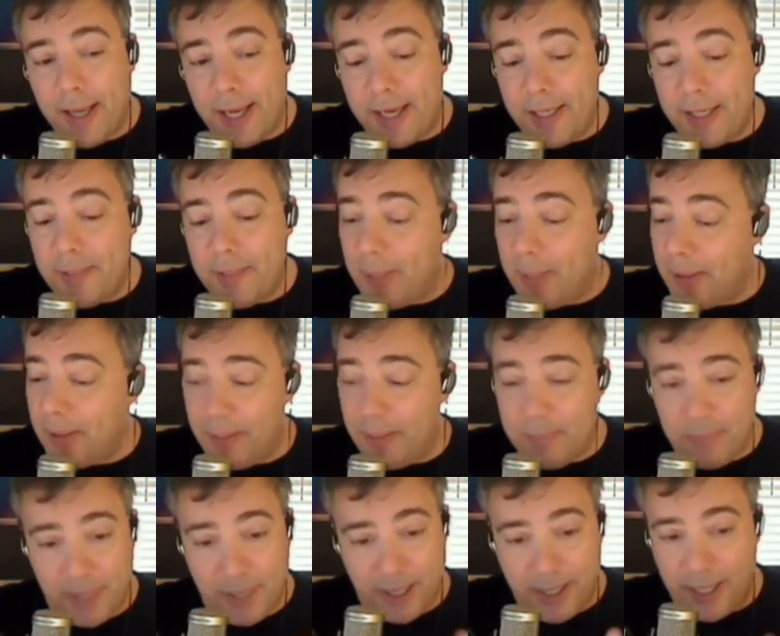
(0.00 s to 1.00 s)
And in,
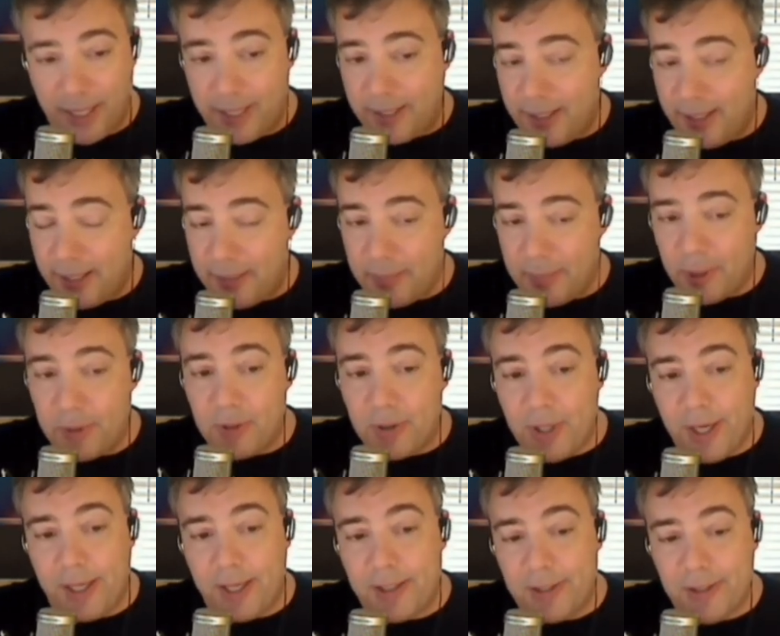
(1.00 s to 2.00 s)
in again, in
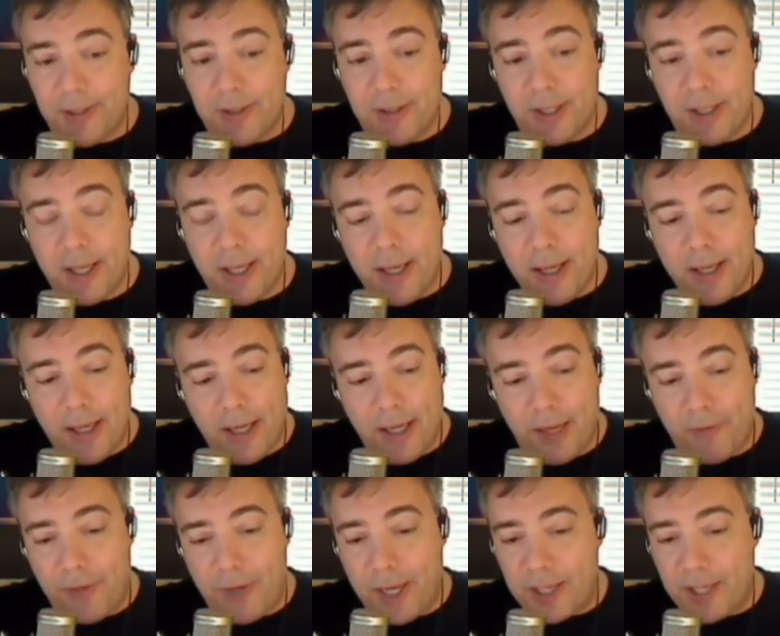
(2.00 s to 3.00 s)
most cases,
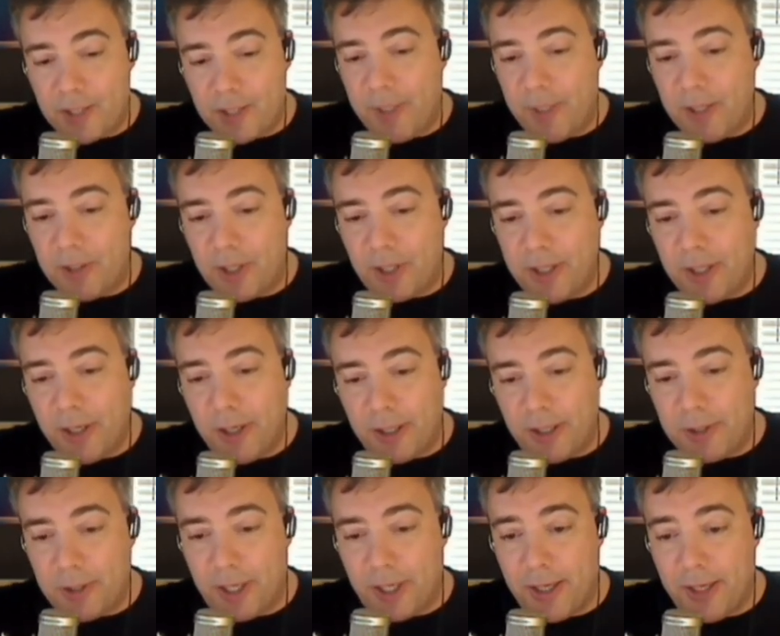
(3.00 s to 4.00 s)
if XP is on the
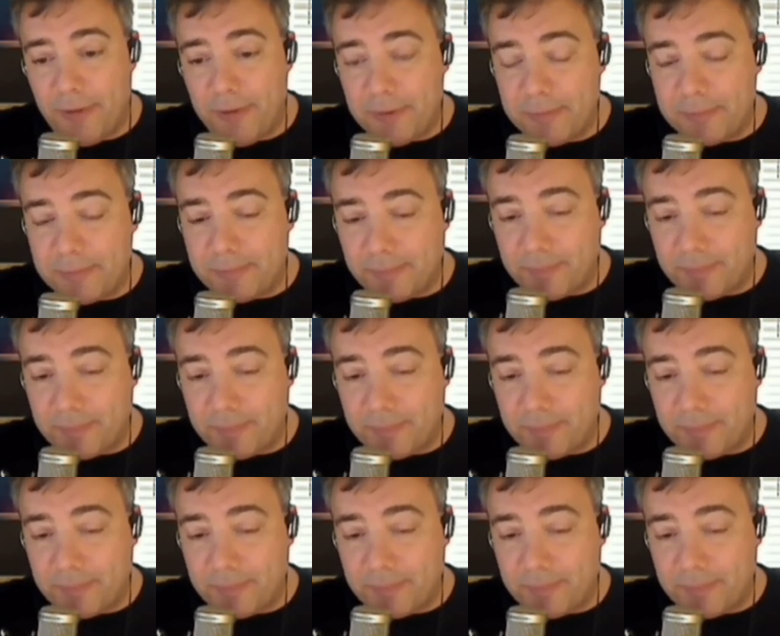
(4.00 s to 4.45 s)
hard drive,